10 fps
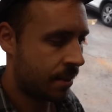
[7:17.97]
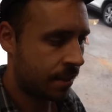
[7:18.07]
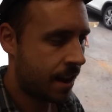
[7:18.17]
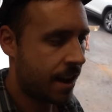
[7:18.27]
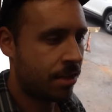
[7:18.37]

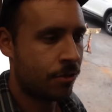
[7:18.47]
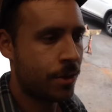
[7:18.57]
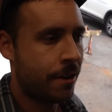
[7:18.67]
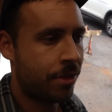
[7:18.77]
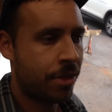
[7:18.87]
the guy
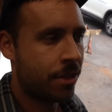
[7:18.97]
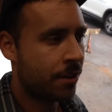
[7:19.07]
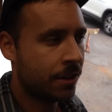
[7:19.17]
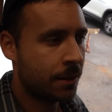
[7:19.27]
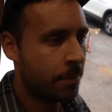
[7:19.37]
threw out
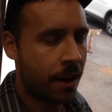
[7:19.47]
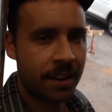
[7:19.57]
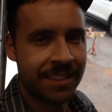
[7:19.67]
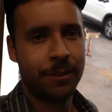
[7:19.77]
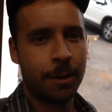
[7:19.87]
thirty
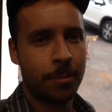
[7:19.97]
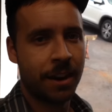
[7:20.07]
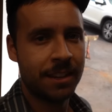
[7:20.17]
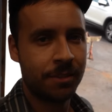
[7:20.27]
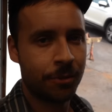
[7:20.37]
bucks for a
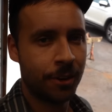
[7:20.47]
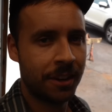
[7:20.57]
price for